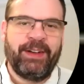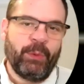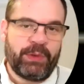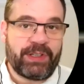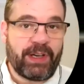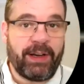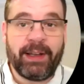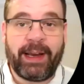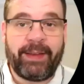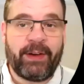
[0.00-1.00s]
which is
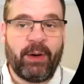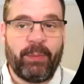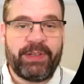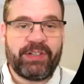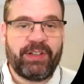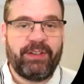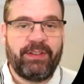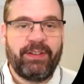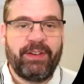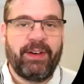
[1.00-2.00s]
unlike the
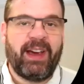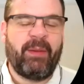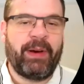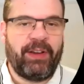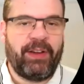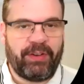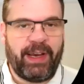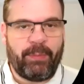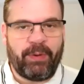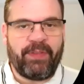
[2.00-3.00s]
competition and because
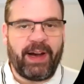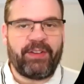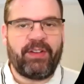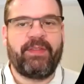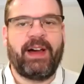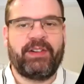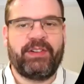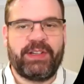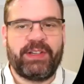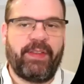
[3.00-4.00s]
it provides
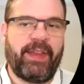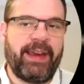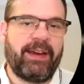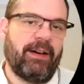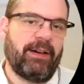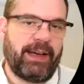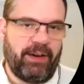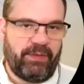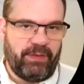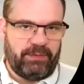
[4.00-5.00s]
advantages that they can't give.